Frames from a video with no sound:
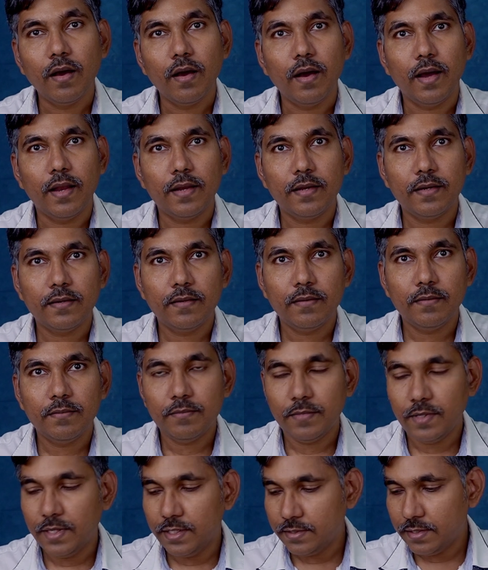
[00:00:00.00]
And
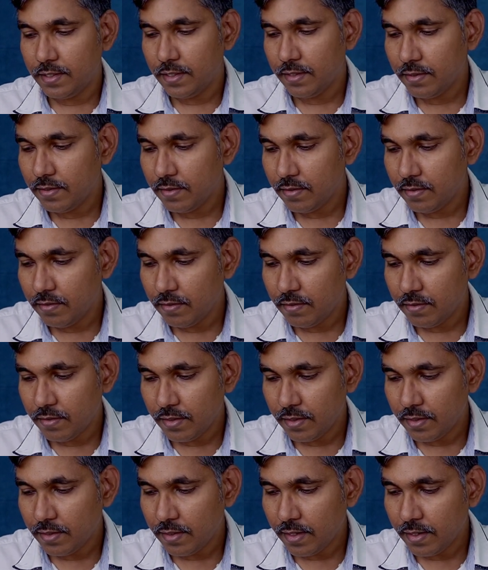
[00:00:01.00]
let's say
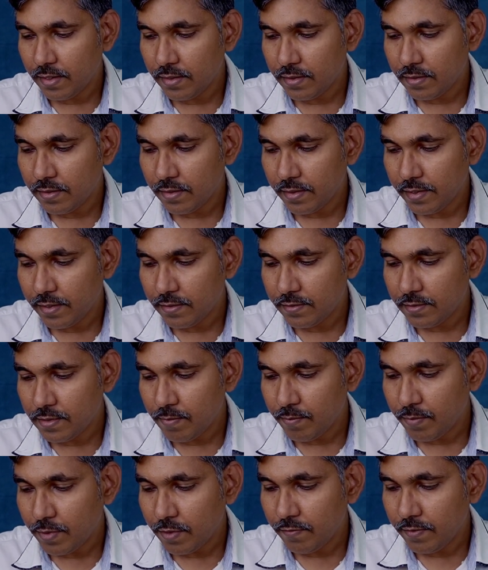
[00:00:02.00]
in another
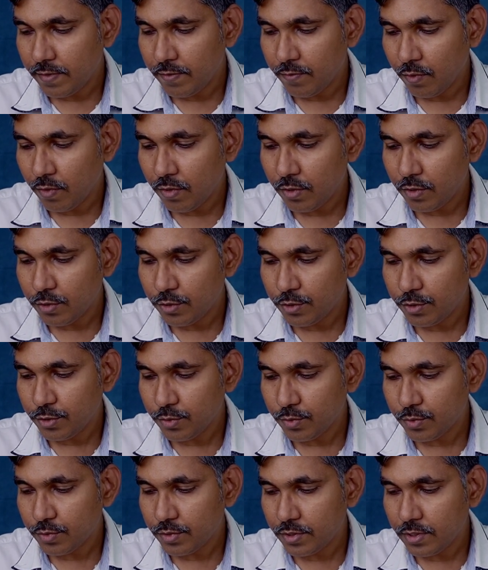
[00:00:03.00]
example, we want to
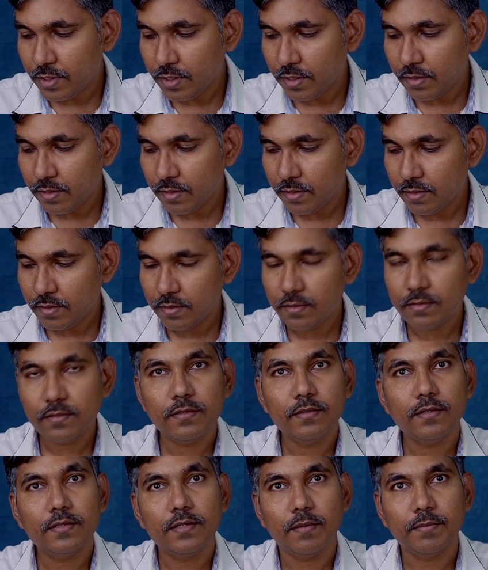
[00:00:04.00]
shoot the
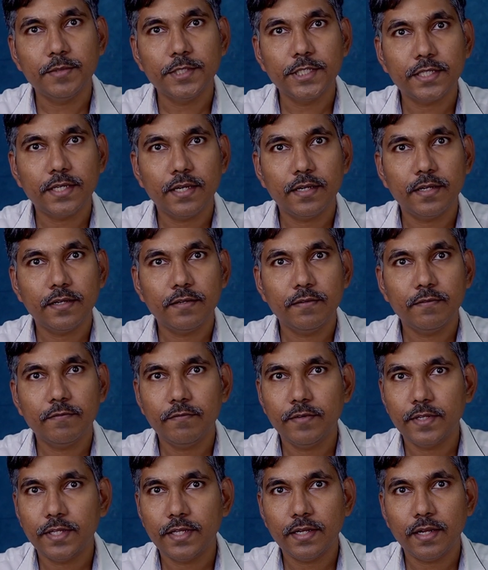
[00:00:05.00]
subject
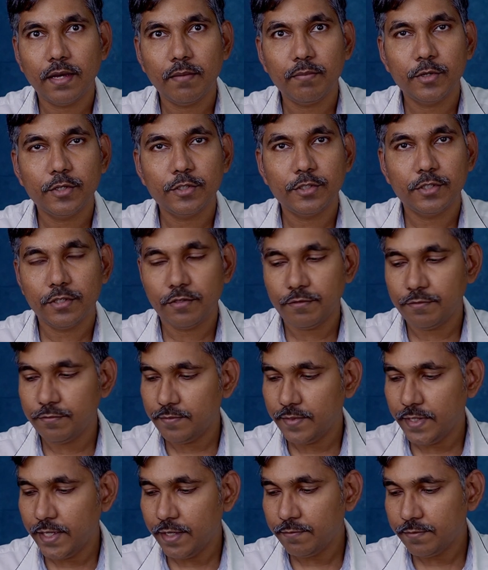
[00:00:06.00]
with an aperture of
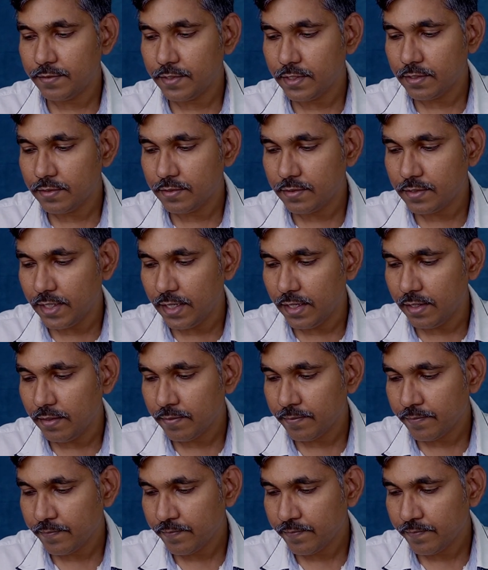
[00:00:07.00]
f16.